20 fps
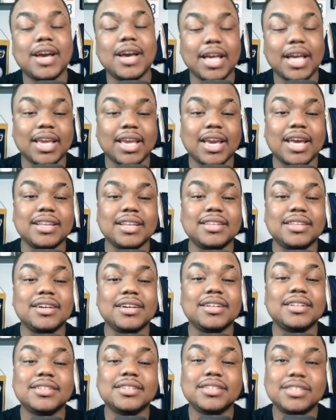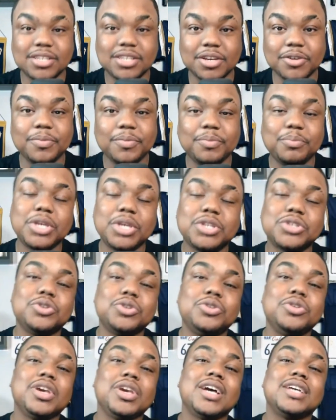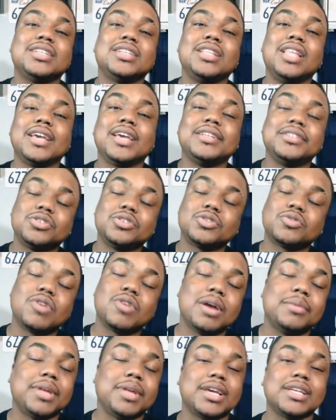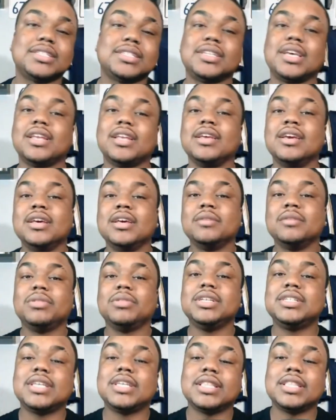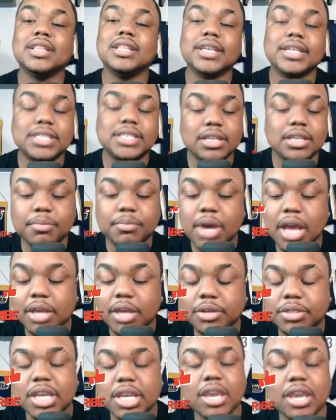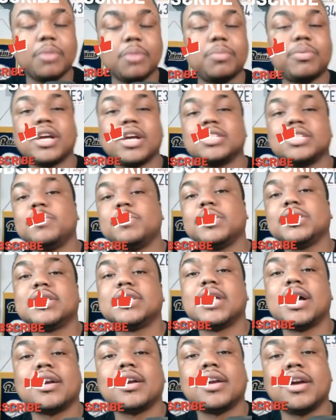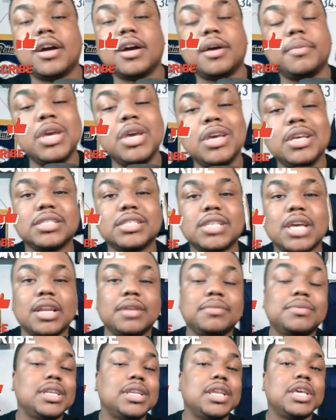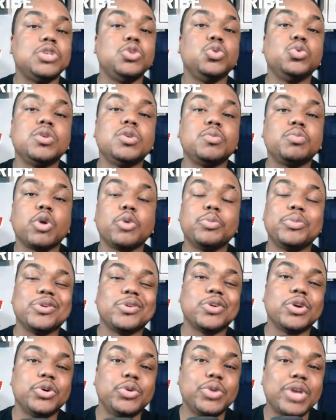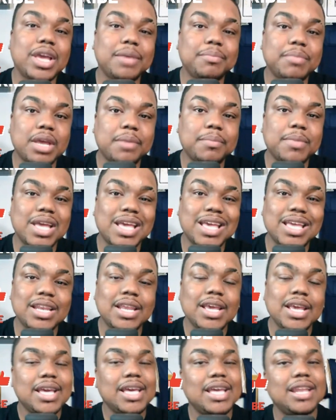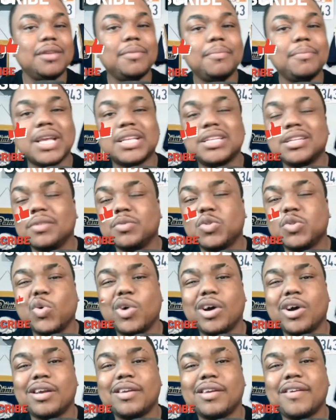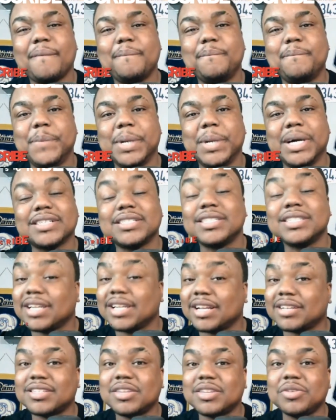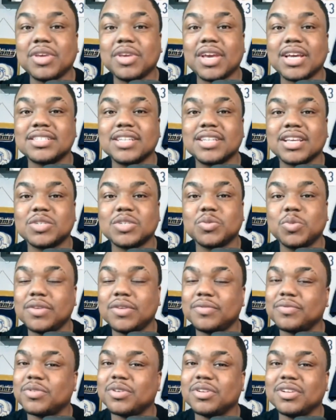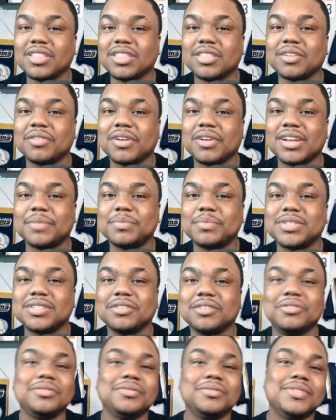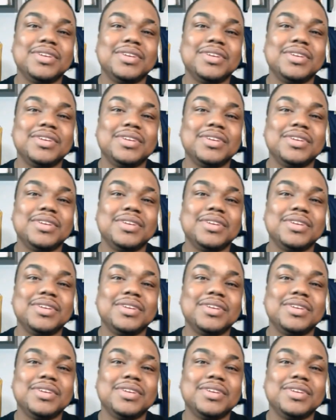I got it done. So make sure you guys like and subscribe. Like I said, please hit the links in the bio. Check out prizepicks.com. Sign up today using promo code MMN, and they're matching up to $100. And I'll see you guys next week for another great episode.